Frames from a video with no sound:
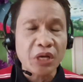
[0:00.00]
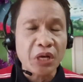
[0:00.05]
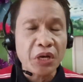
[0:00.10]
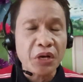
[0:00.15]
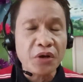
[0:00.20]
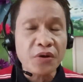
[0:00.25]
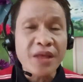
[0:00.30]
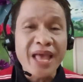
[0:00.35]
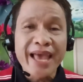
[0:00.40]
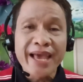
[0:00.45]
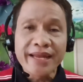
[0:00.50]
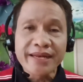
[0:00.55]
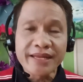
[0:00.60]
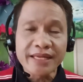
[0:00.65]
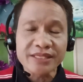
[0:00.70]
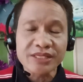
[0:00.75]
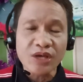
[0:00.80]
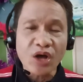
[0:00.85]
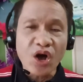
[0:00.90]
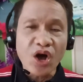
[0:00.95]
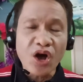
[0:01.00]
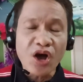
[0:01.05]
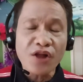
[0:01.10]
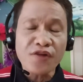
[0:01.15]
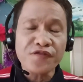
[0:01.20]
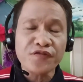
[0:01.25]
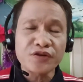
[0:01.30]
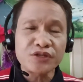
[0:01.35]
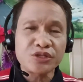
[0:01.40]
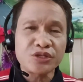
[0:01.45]
So that's
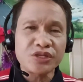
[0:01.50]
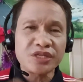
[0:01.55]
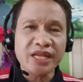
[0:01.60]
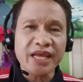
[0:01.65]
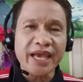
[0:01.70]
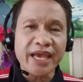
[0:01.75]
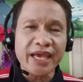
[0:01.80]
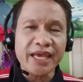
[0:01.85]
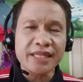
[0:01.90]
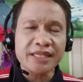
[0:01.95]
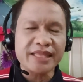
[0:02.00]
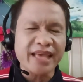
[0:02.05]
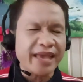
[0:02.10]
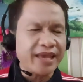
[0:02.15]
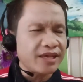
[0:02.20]
all for today.